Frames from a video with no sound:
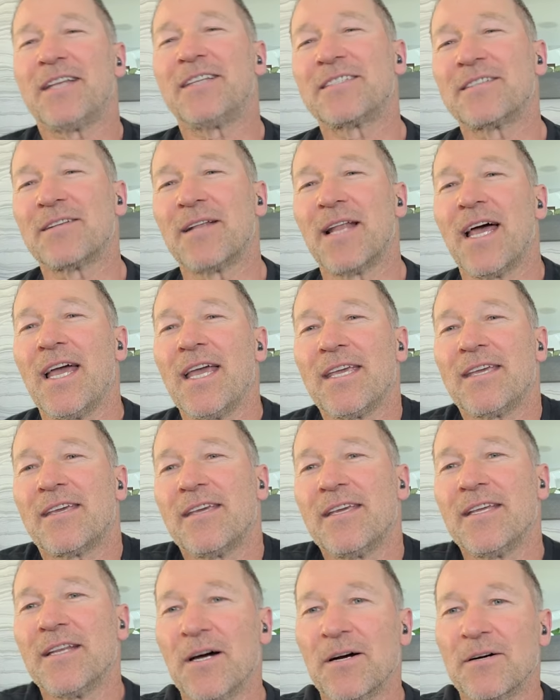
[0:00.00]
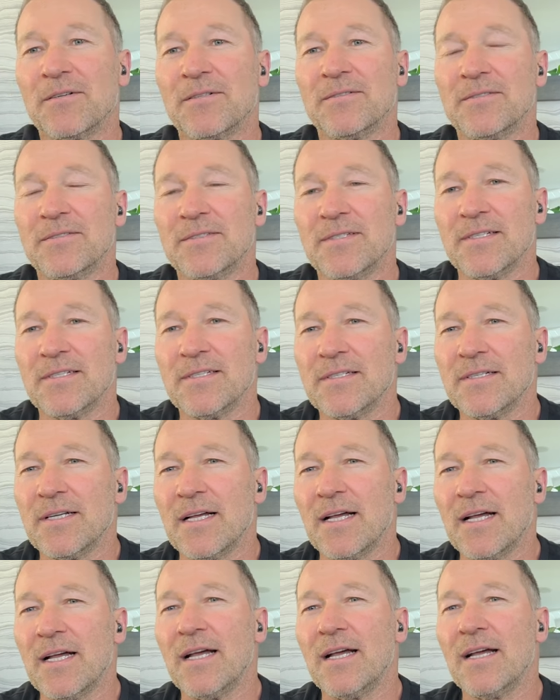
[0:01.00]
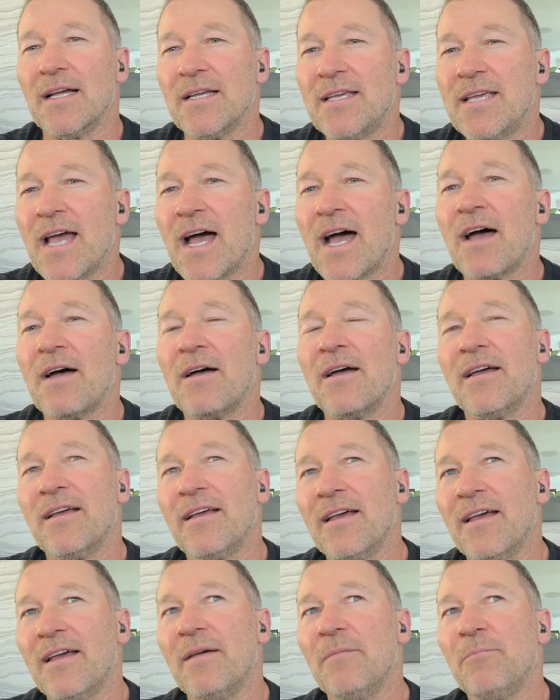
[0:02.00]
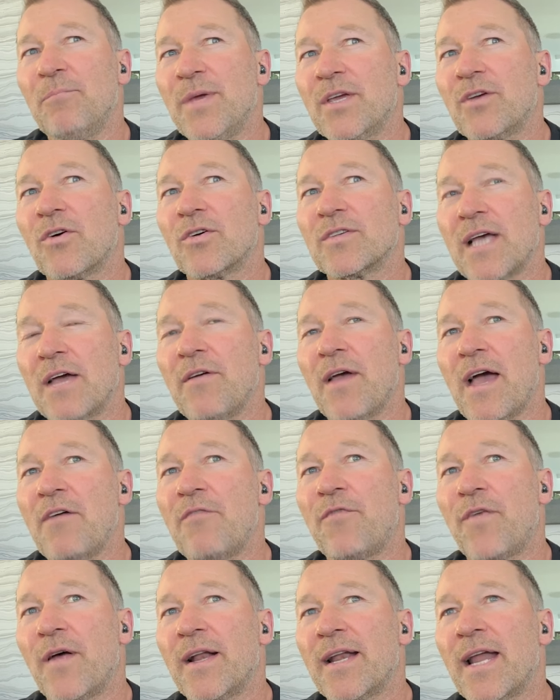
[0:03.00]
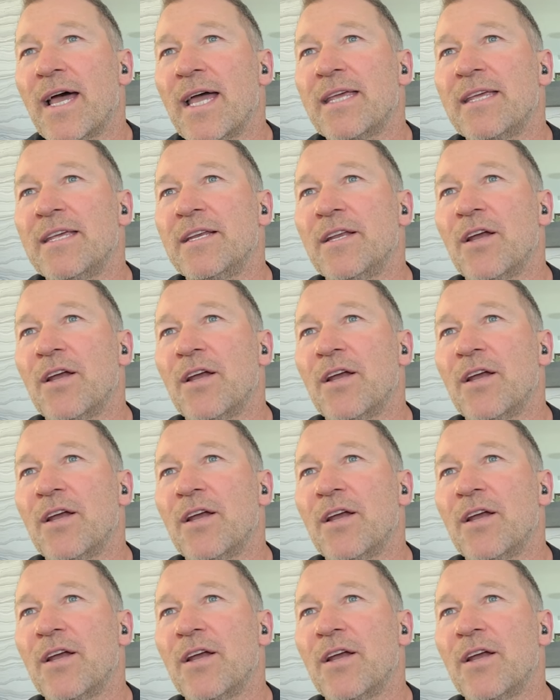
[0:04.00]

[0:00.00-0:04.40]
did the doctors tell you, it was something that you needed to have because removed?